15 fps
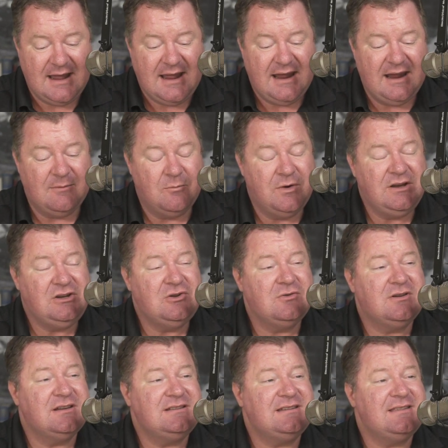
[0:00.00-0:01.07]
And when
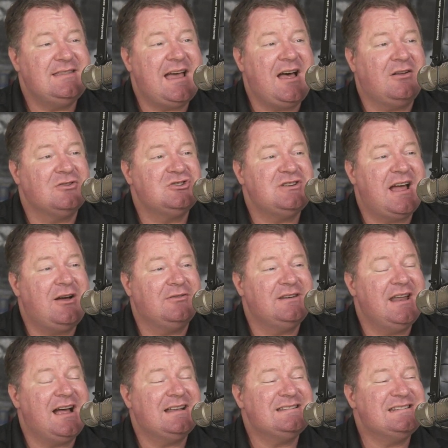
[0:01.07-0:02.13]
you get to thou shalt
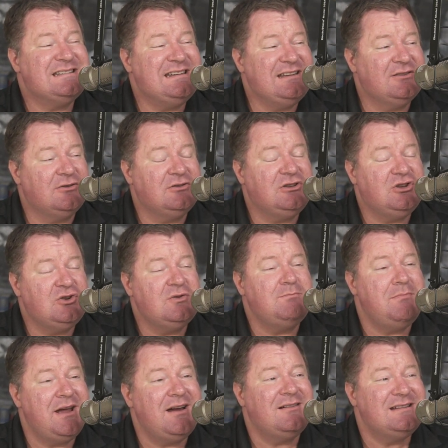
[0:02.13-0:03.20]
not steal, you
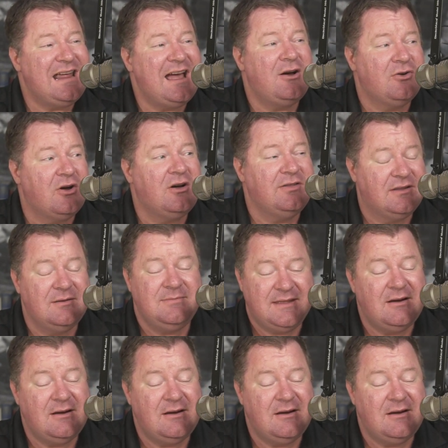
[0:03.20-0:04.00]
bear down on them.